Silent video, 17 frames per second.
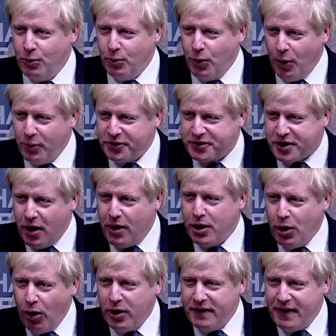what was
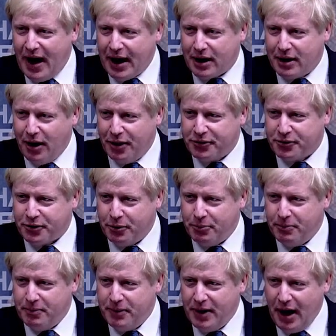going on in that
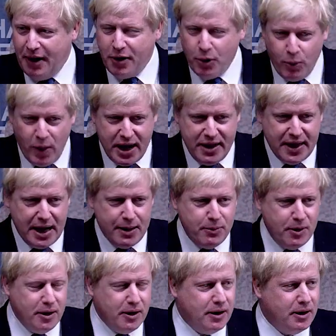classroom and the way they
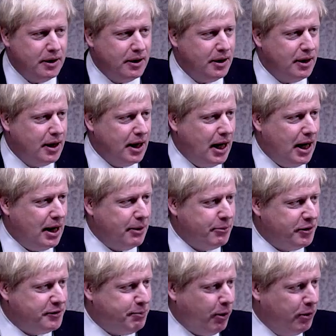were uh,
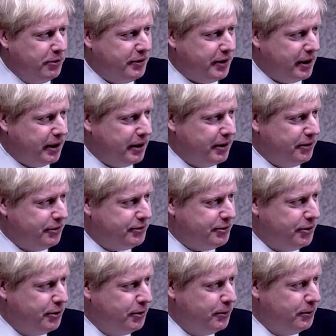responding
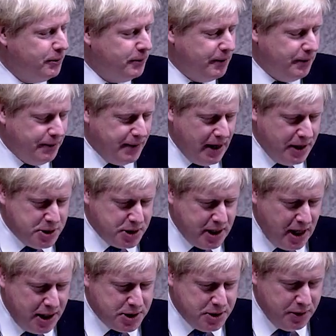to the
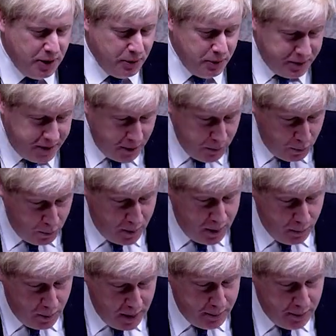education that, that
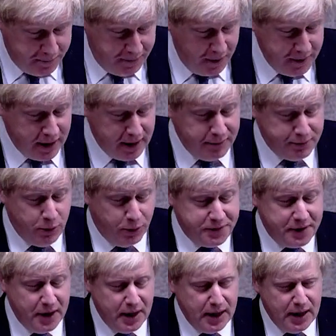we, we, were funding. And of
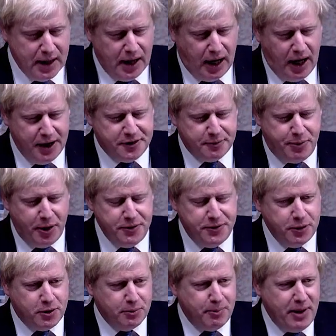course, I
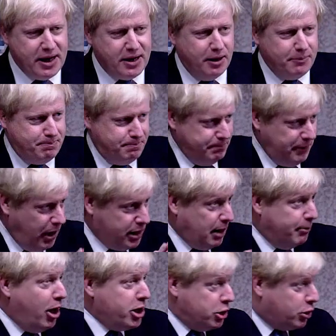suppose you could make a,
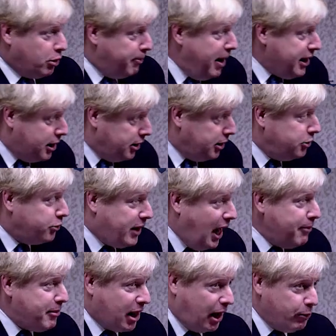a you could make it, and you
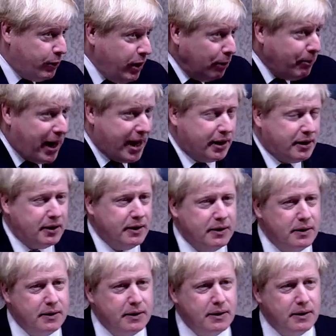can make, I will make
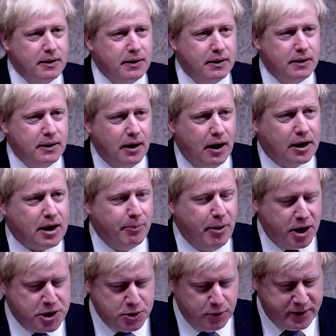a
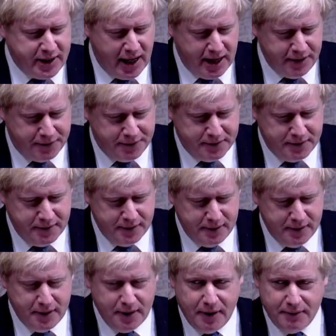commercial case
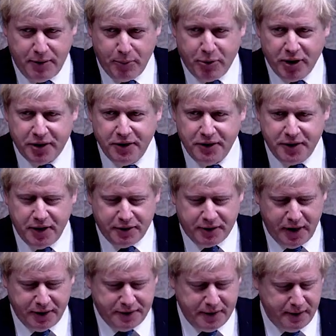for Britain's
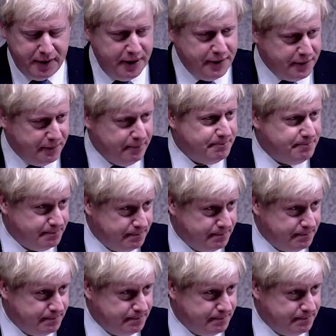interest in this.